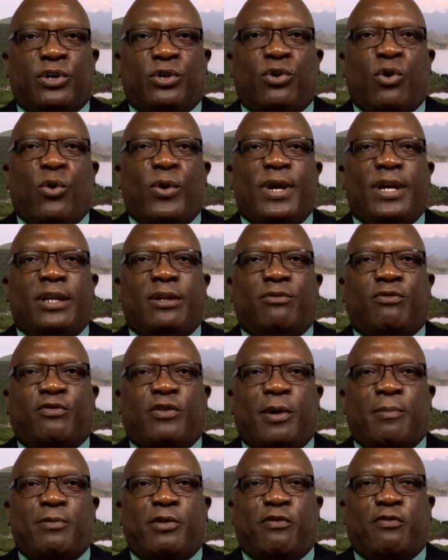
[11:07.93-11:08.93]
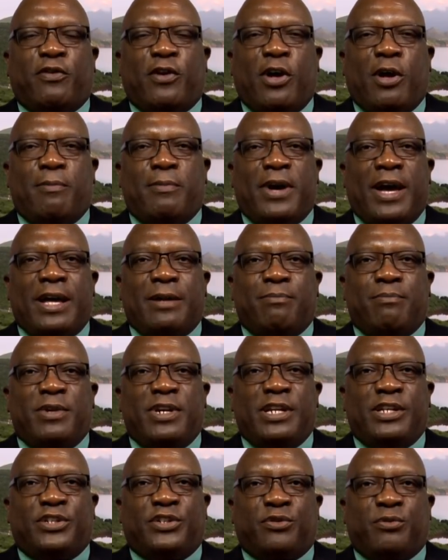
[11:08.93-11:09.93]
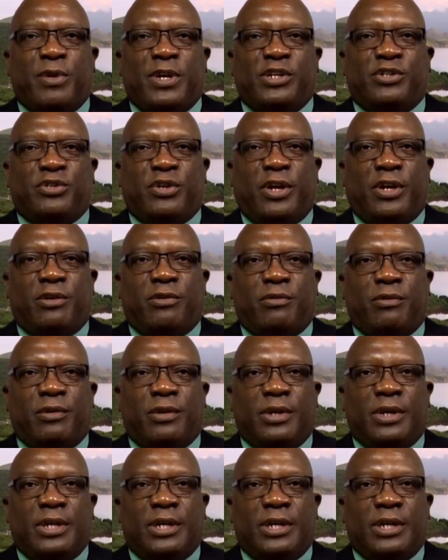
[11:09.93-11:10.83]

going from the former administration,